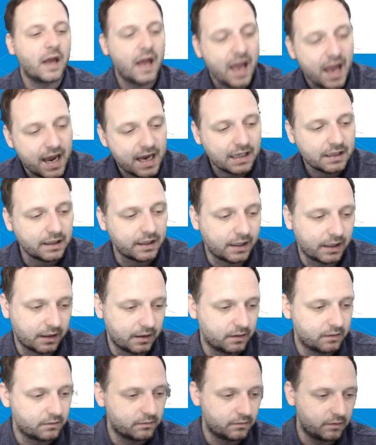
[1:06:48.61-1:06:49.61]

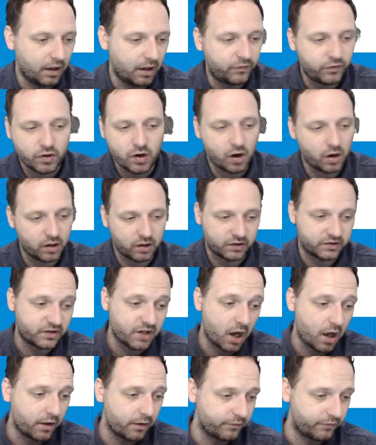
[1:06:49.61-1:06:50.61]
Ayling. If you're not going to
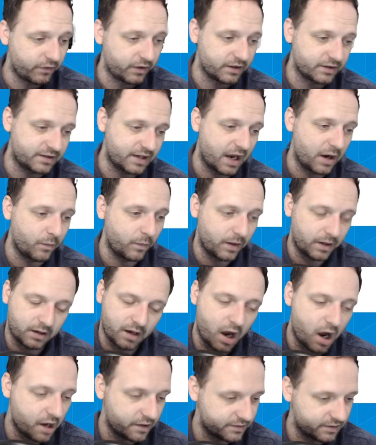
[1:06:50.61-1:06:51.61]
start them for this game week.
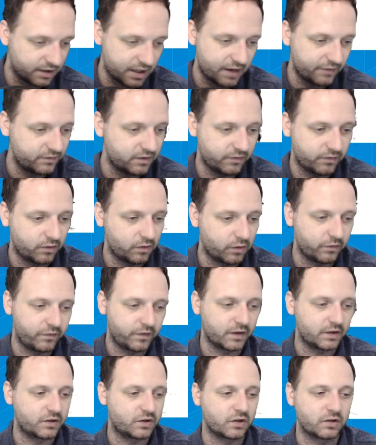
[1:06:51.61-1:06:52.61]
Arsenal have difficult
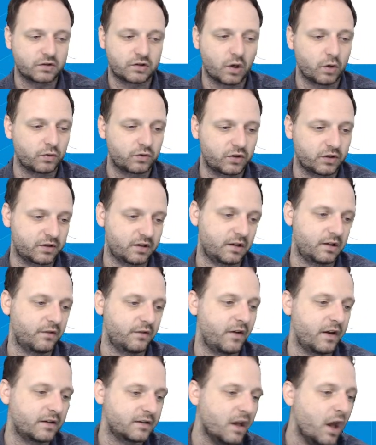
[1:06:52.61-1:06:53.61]
fixtures. Don't trust the
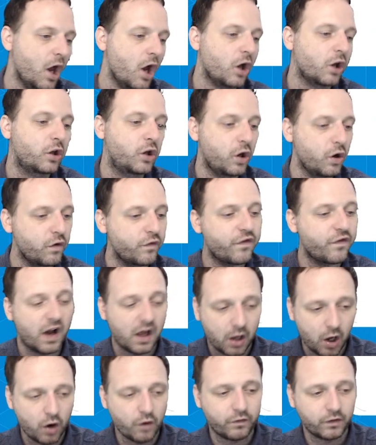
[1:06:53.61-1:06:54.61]
defense.
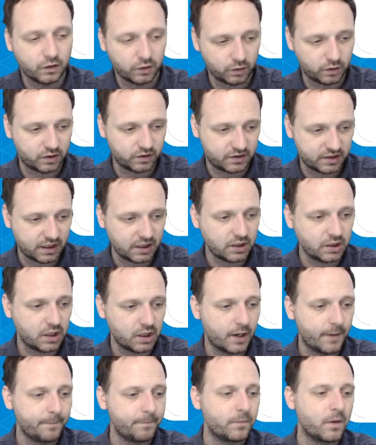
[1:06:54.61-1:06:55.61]
Kufal over Luca
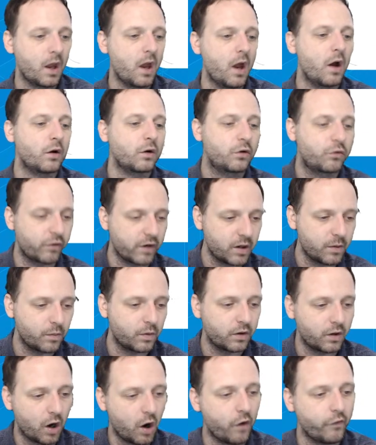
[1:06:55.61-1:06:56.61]
Digne.
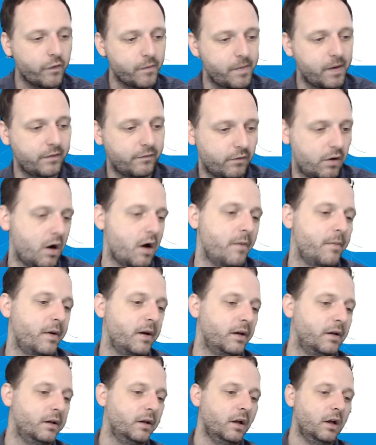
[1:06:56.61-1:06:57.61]
Greenwood over Benrahma.